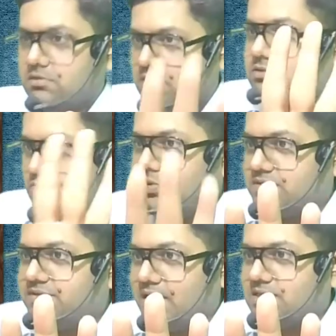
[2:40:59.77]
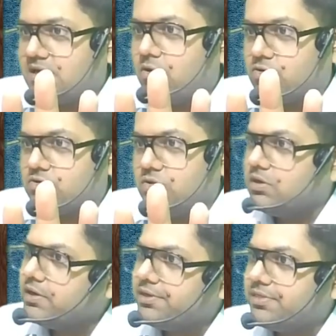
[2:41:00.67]
Students will ask doubts. No?
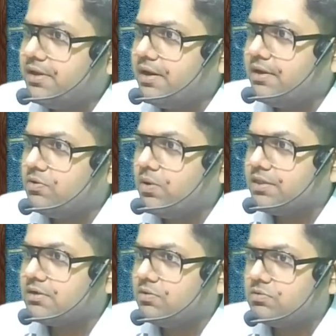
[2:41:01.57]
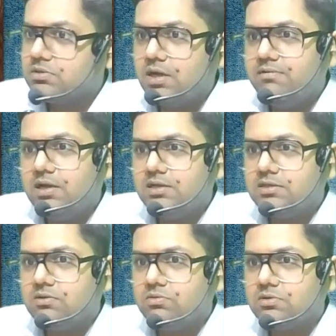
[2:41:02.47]
It is their right to ask doubts. I will
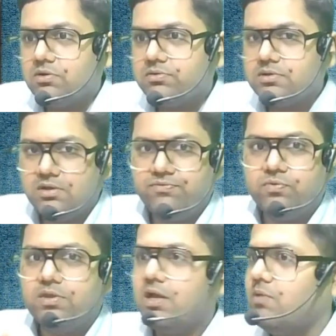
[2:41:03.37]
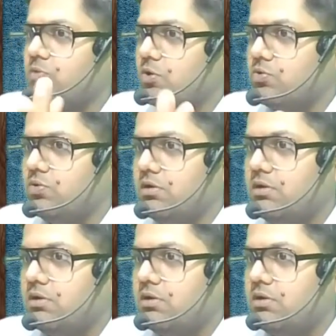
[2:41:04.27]
answer those doubts. If you think I'm not good,